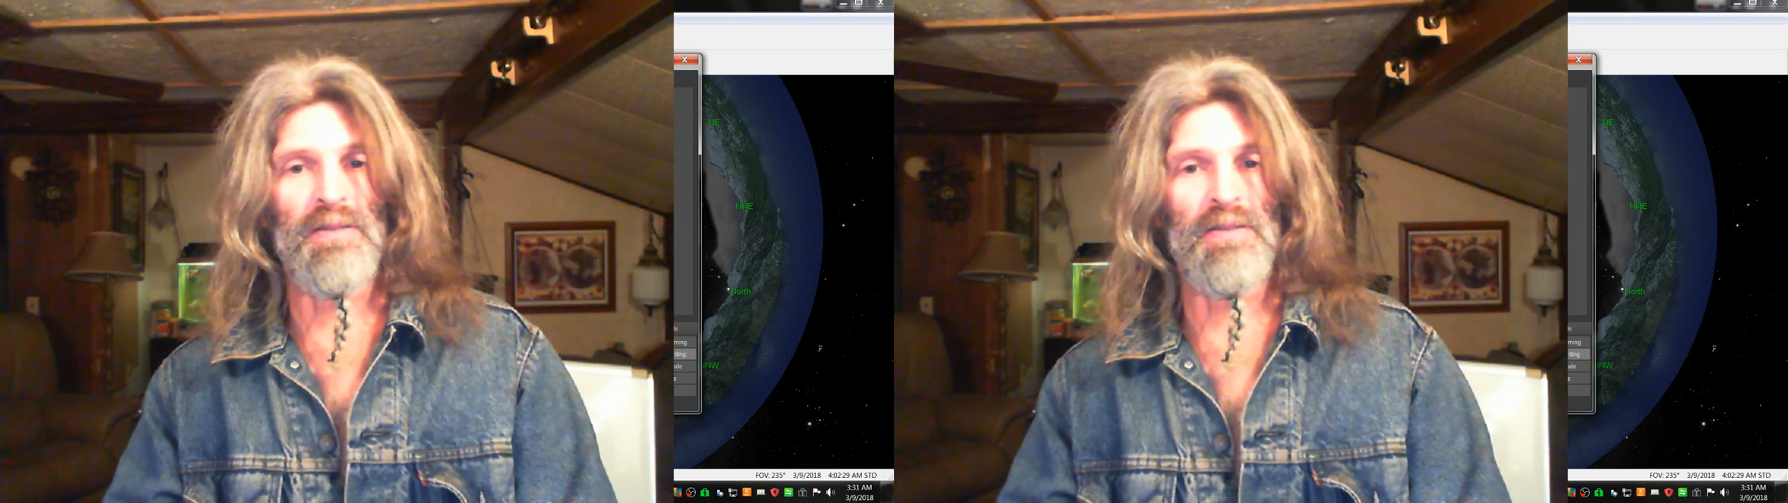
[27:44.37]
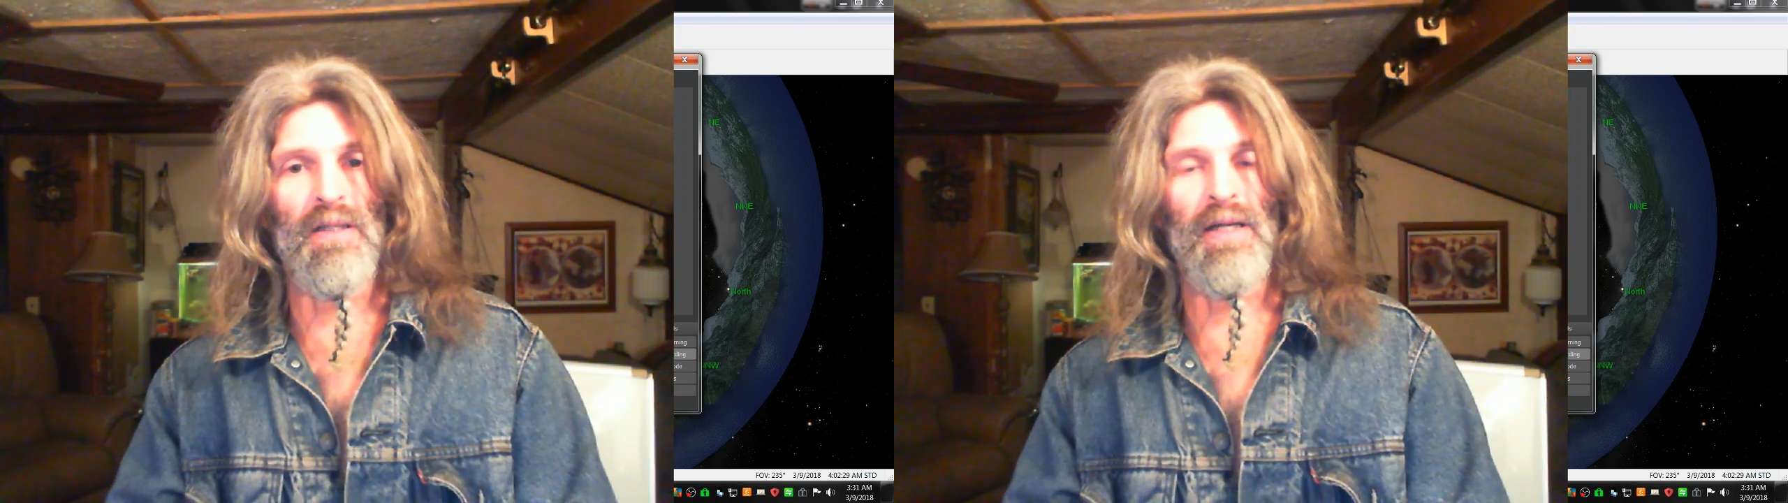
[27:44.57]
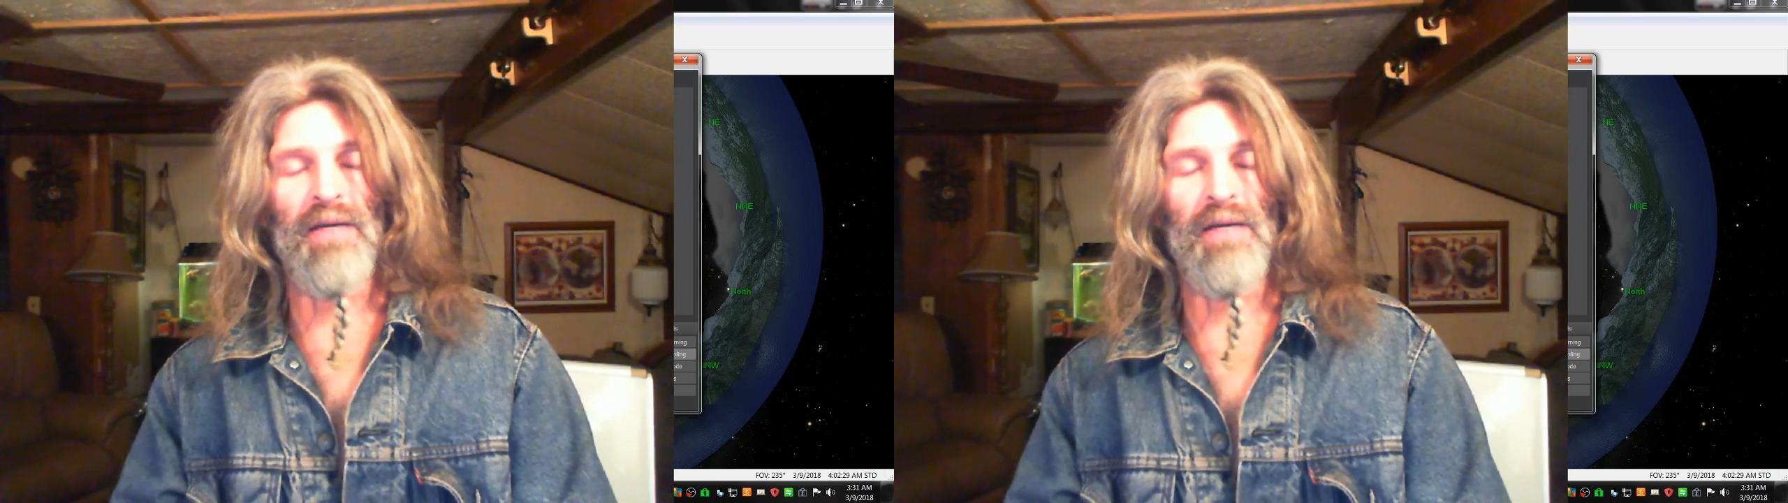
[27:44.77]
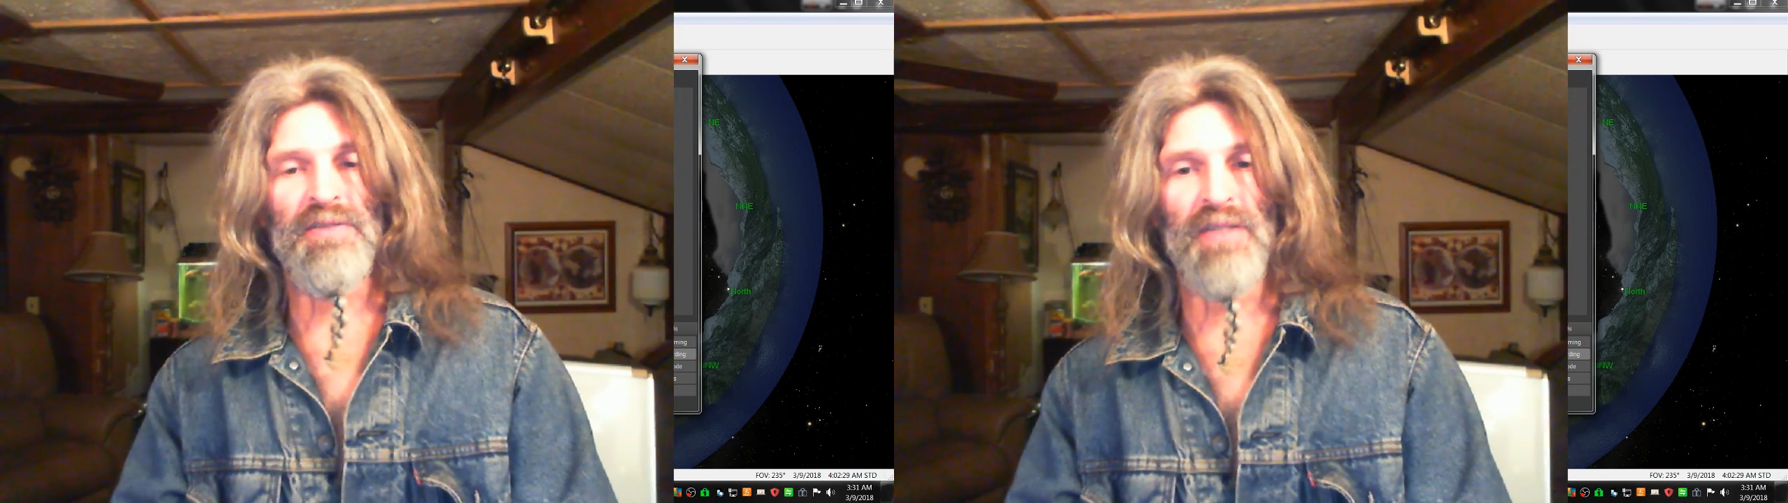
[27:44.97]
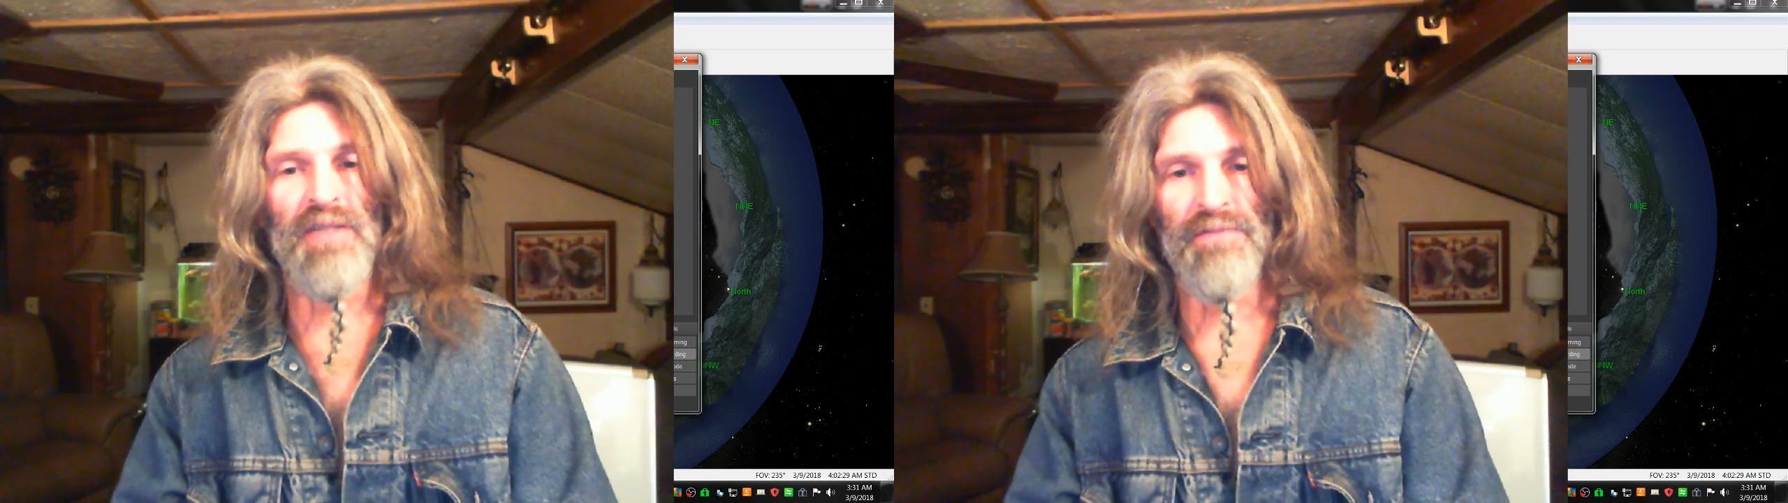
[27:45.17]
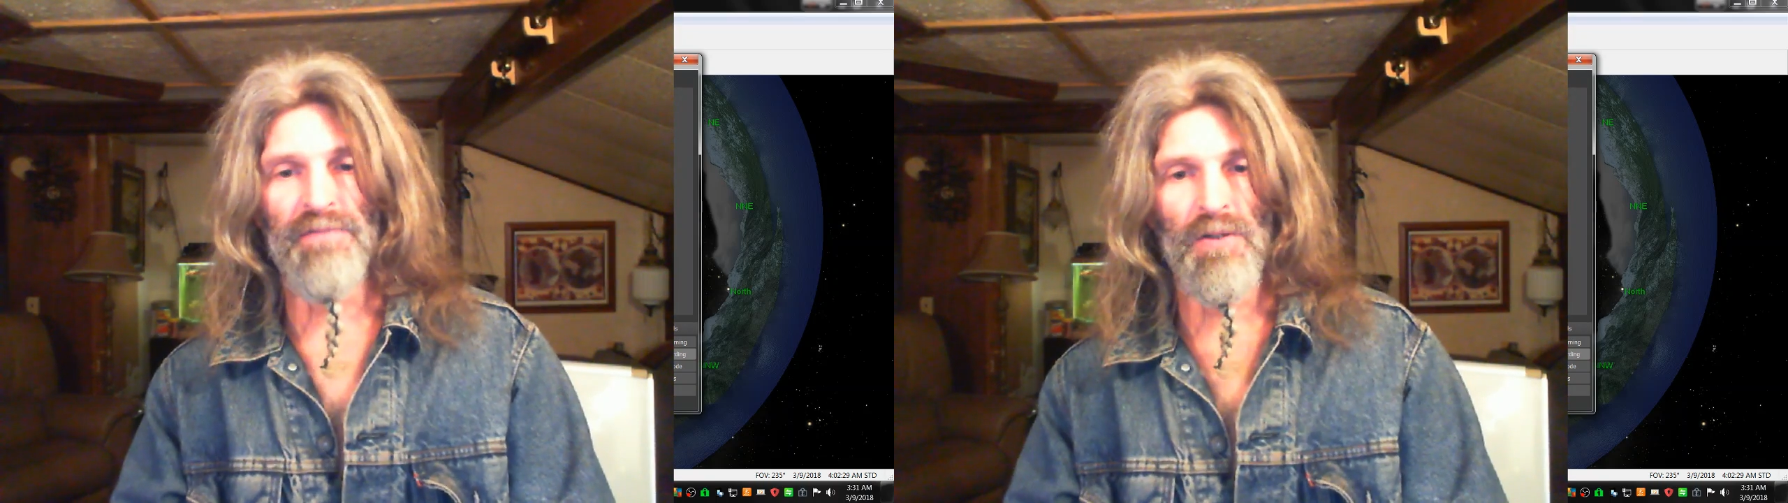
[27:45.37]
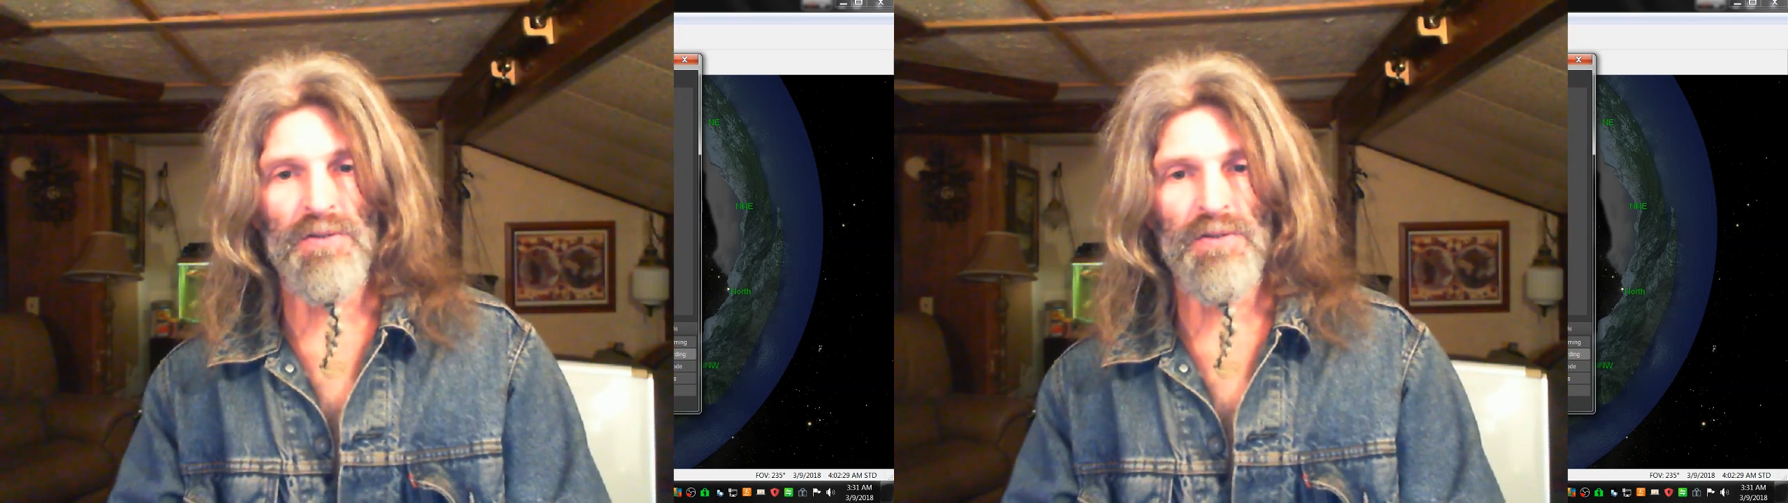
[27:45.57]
all I have to say, folks.